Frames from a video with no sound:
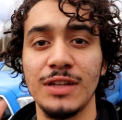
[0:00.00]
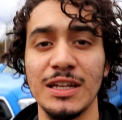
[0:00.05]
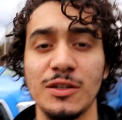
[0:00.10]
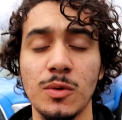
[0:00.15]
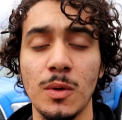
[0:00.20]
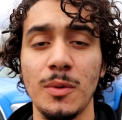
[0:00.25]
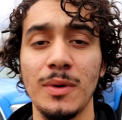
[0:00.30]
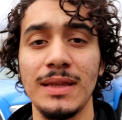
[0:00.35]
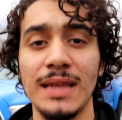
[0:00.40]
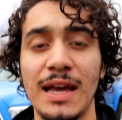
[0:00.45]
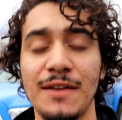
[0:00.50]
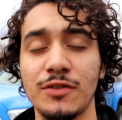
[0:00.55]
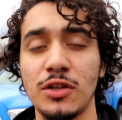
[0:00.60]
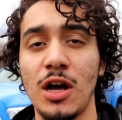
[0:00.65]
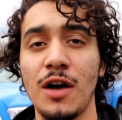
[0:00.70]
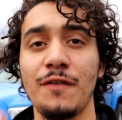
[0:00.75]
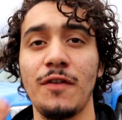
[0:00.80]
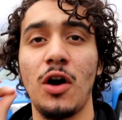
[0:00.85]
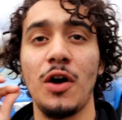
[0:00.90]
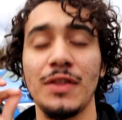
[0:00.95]
So that's where we left
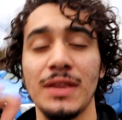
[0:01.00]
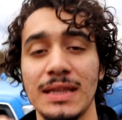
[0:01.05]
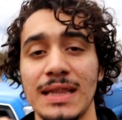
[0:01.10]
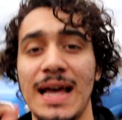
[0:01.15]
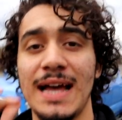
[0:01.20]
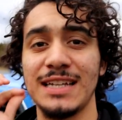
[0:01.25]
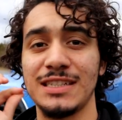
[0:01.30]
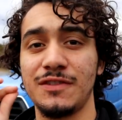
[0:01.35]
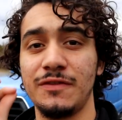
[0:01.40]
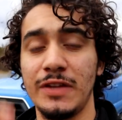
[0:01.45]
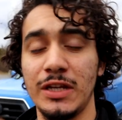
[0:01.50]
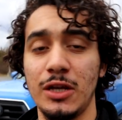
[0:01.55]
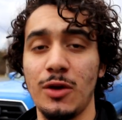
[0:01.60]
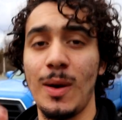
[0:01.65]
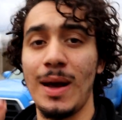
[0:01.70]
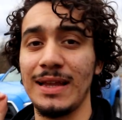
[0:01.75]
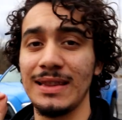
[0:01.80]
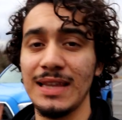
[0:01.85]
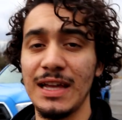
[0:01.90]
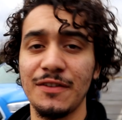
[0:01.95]
off on the last video.
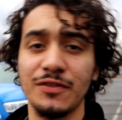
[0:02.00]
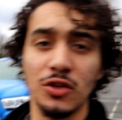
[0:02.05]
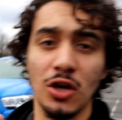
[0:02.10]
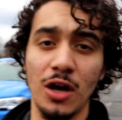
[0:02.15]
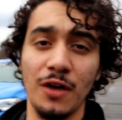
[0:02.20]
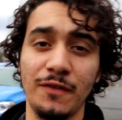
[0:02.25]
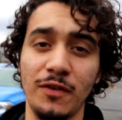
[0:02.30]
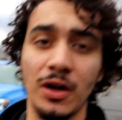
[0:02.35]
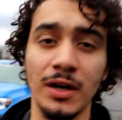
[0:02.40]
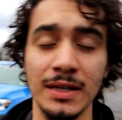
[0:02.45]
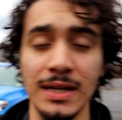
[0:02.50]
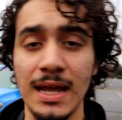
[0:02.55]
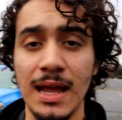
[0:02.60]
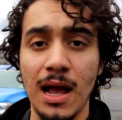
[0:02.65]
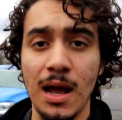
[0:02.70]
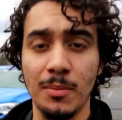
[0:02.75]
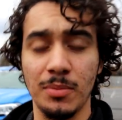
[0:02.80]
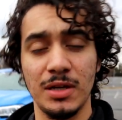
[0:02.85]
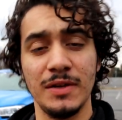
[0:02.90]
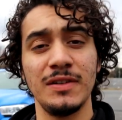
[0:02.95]
I left off on,
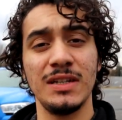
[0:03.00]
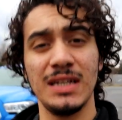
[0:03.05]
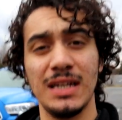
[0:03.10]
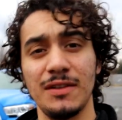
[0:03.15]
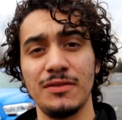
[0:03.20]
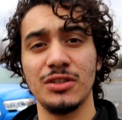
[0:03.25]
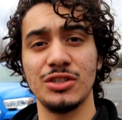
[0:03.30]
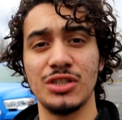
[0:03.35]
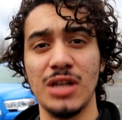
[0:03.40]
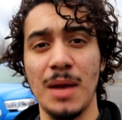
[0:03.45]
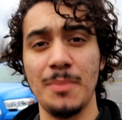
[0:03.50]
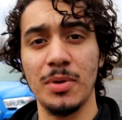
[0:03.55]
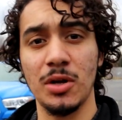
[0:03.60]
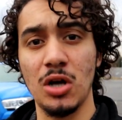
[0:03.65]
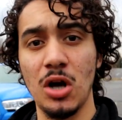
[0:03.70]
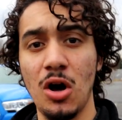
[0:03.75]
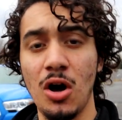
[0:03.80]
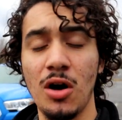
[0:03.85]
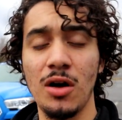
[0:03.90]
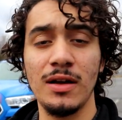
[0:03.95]
I'm gonna give the shop a
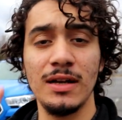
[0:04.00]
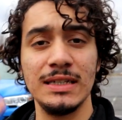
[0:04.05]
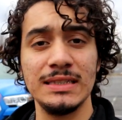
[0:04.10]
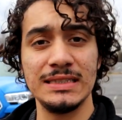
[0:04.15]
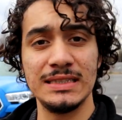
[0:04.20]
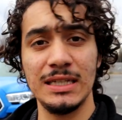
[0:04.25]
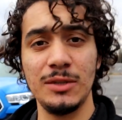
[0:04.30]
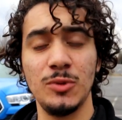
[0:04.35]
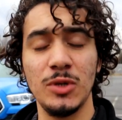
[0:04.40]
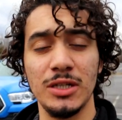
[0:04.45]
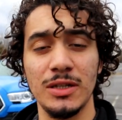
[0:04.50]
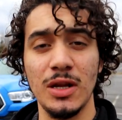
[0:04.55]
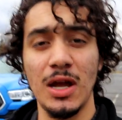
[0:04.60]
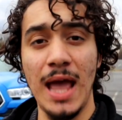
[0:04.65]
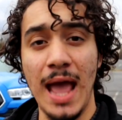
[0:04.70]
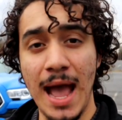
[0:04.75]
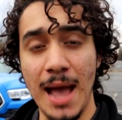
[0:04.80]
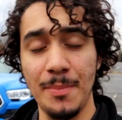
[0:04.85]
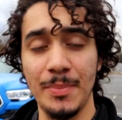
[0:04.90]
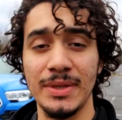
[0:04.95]
call, see what
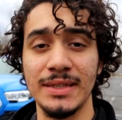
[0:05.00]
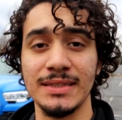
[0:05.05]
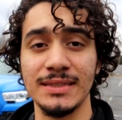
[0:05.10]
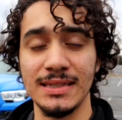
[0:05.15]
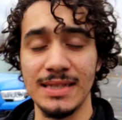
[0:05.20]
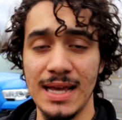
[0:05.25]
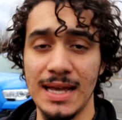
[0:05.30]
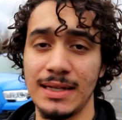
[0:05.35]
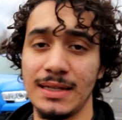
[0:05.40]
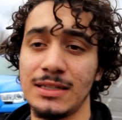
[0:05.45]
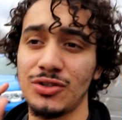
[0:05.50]
happens then.